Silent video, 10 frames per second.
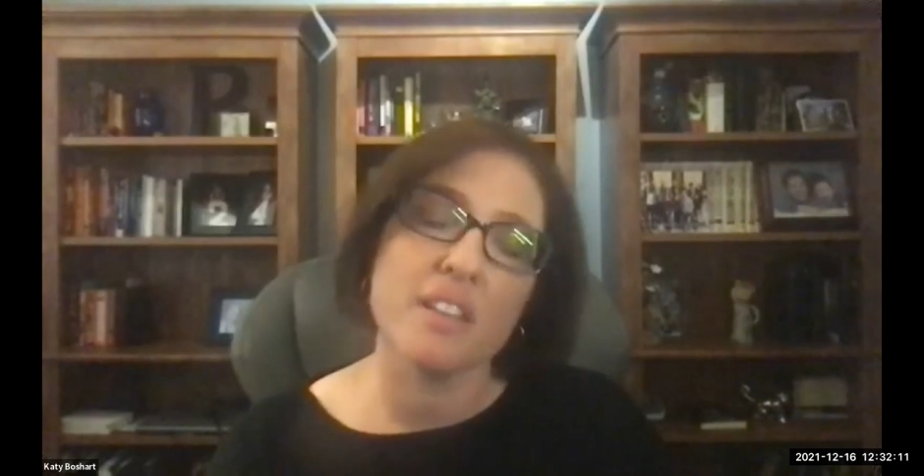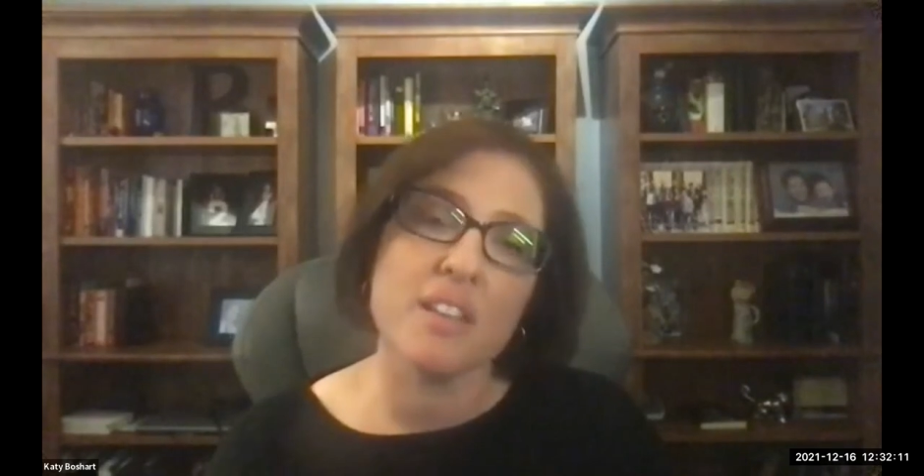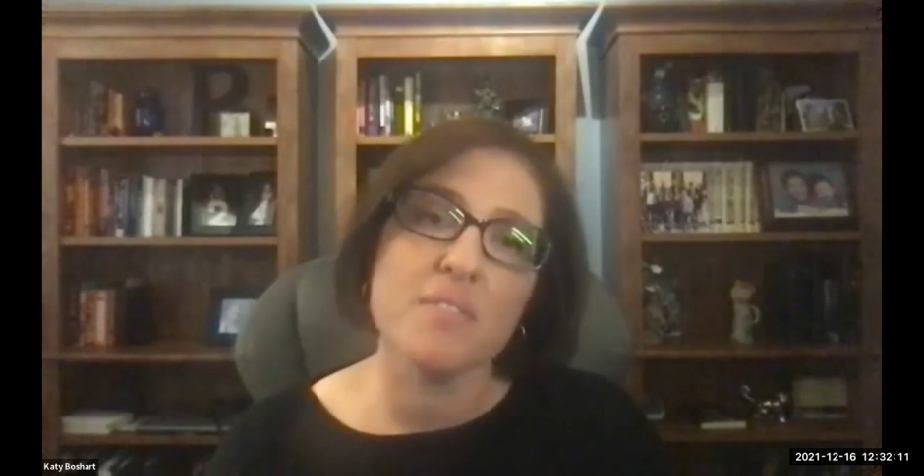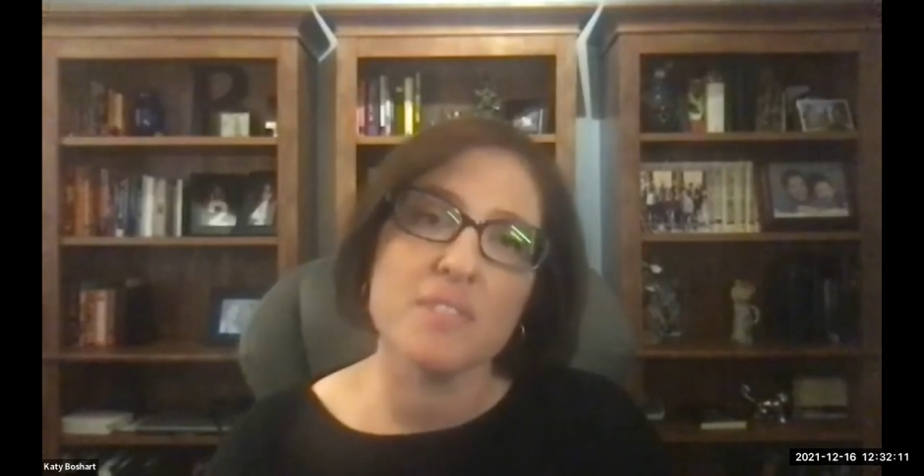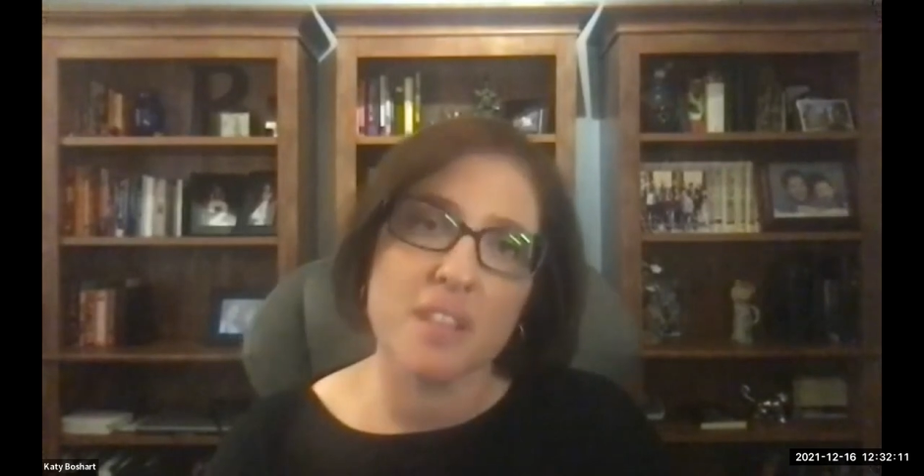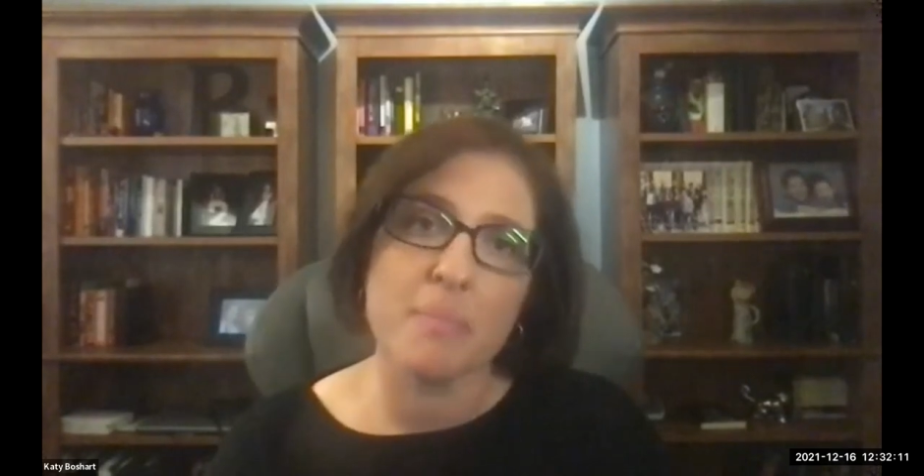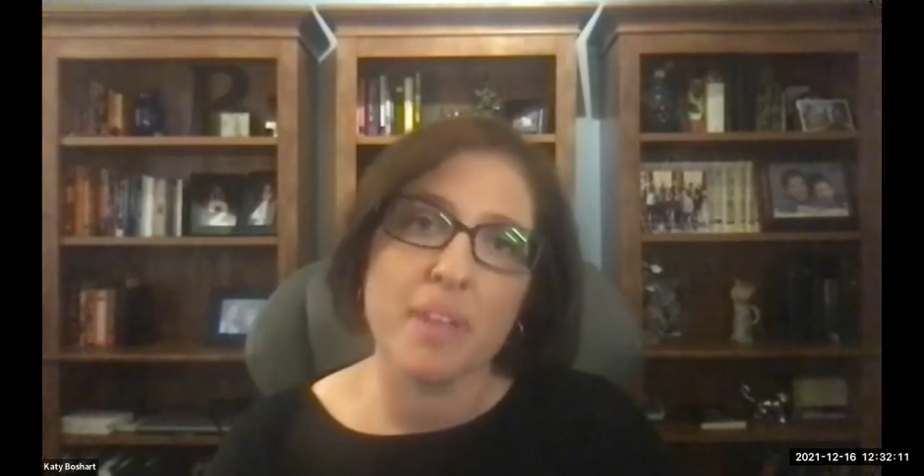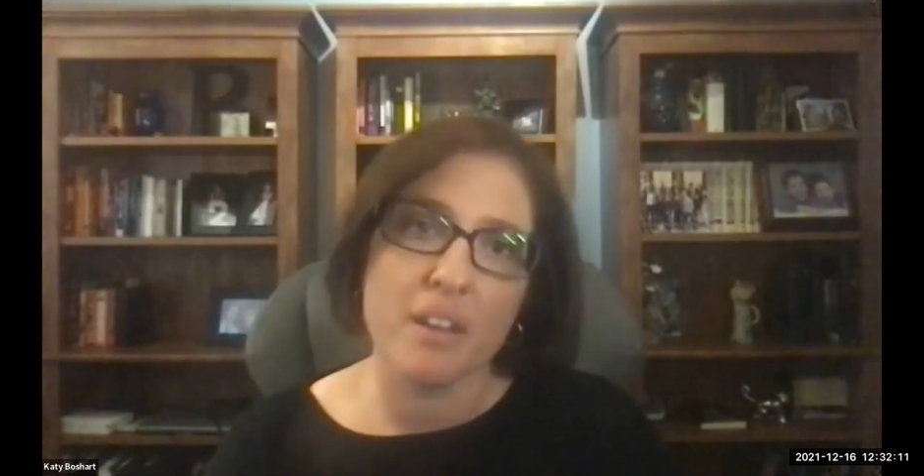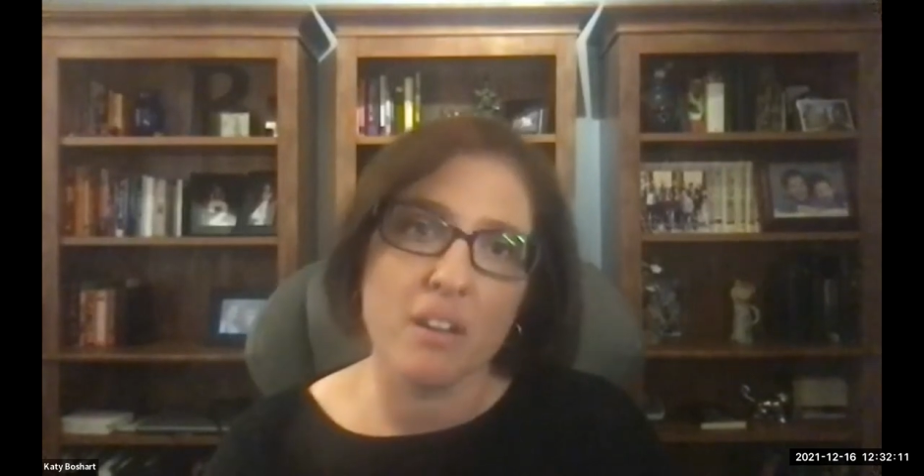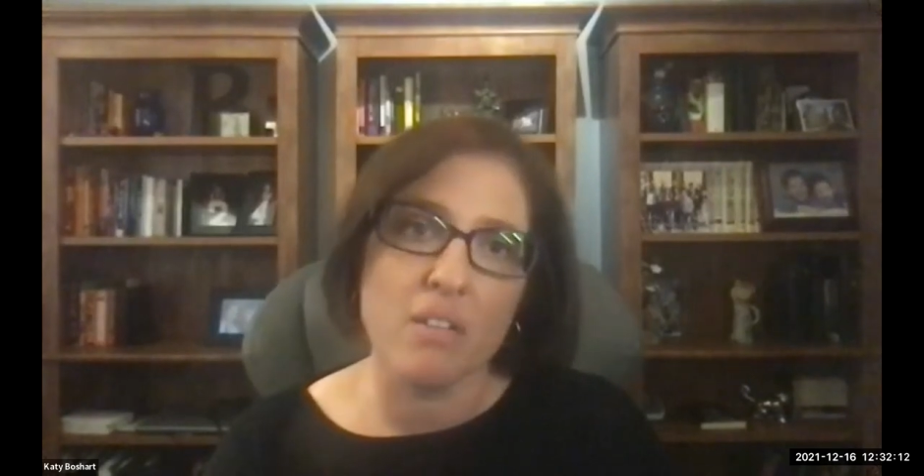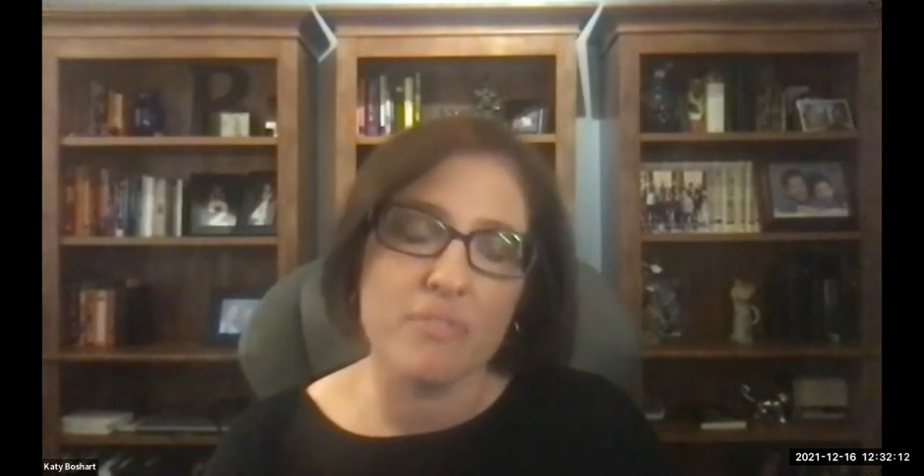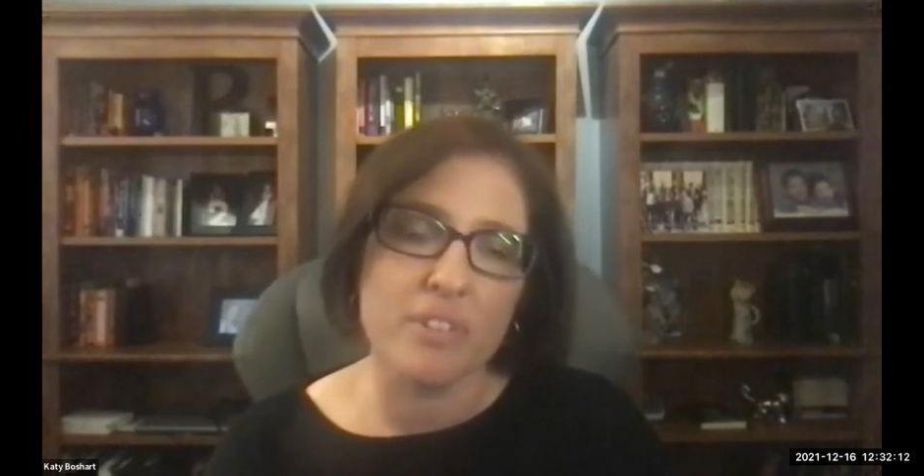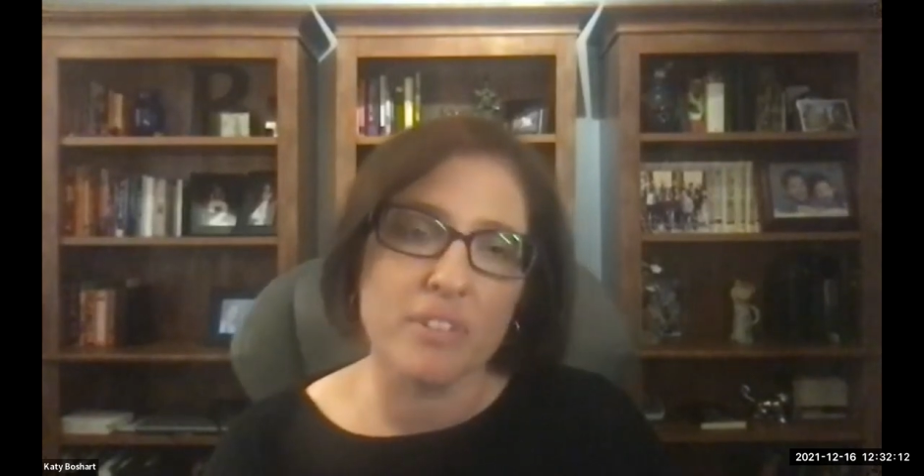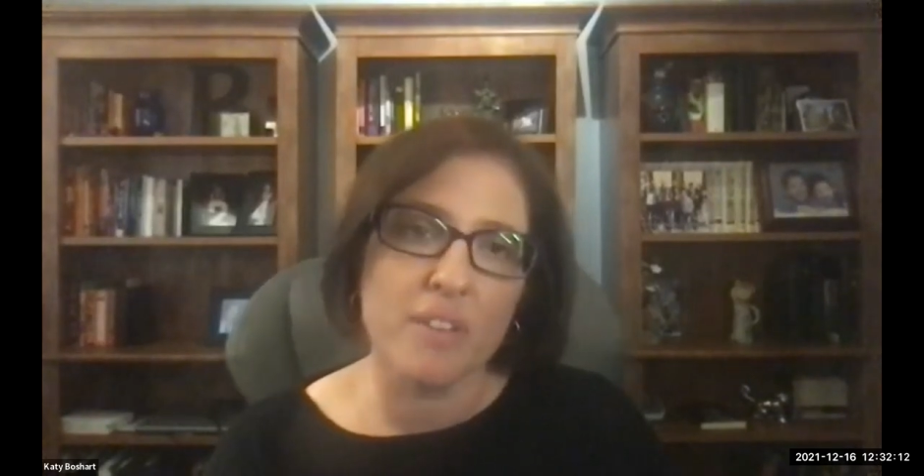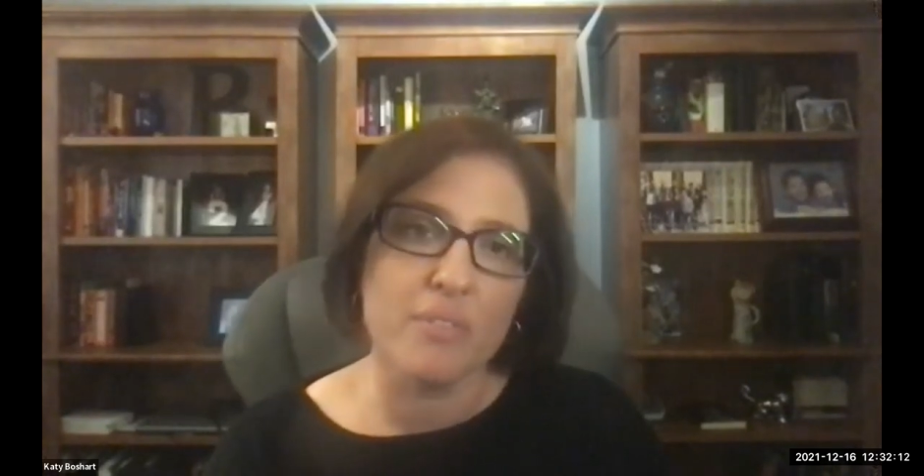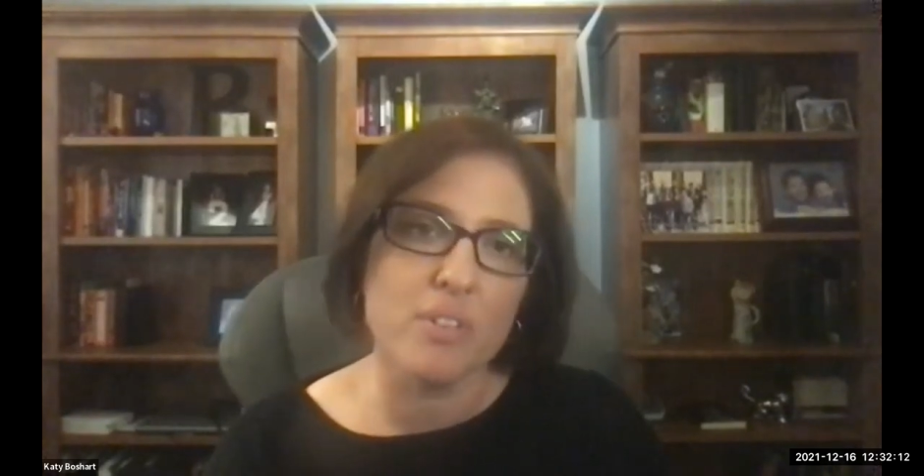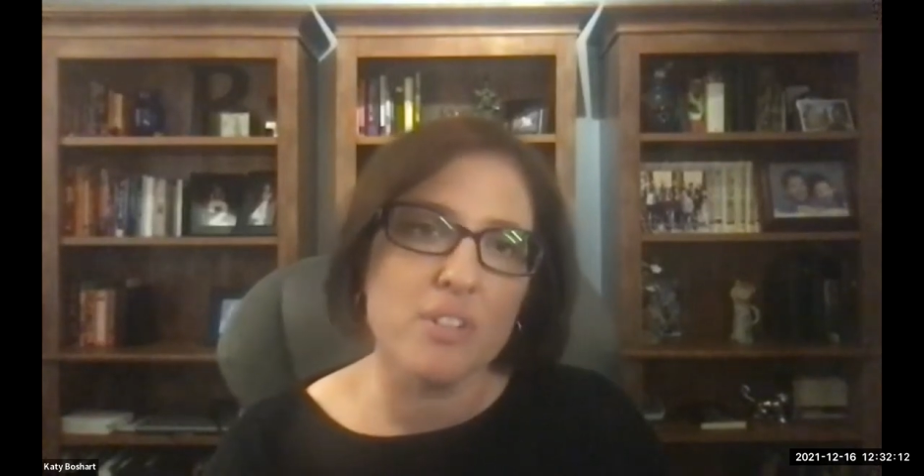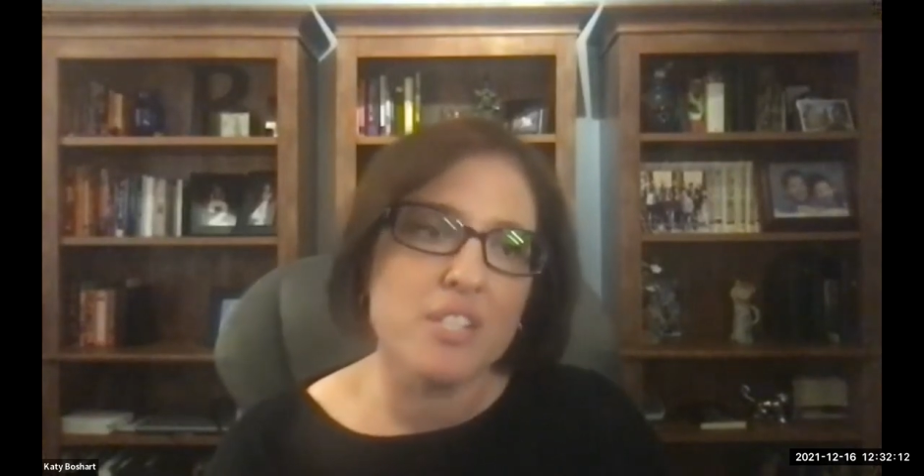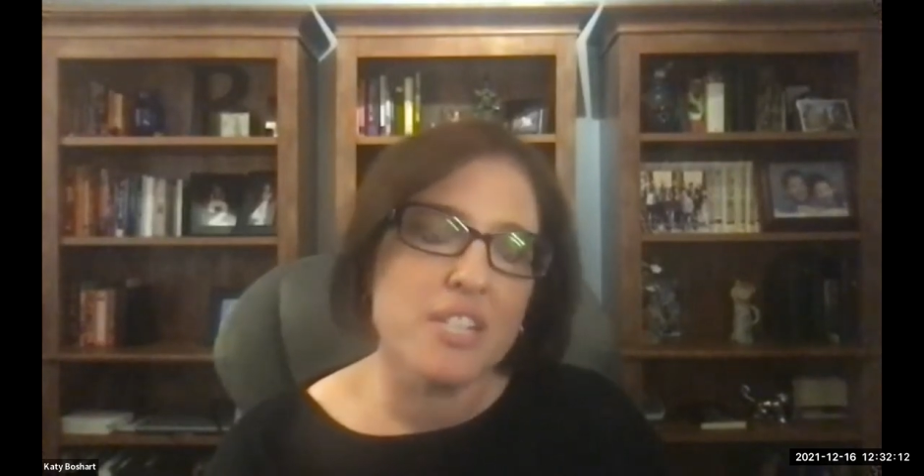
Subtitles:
and gives them that comfort level.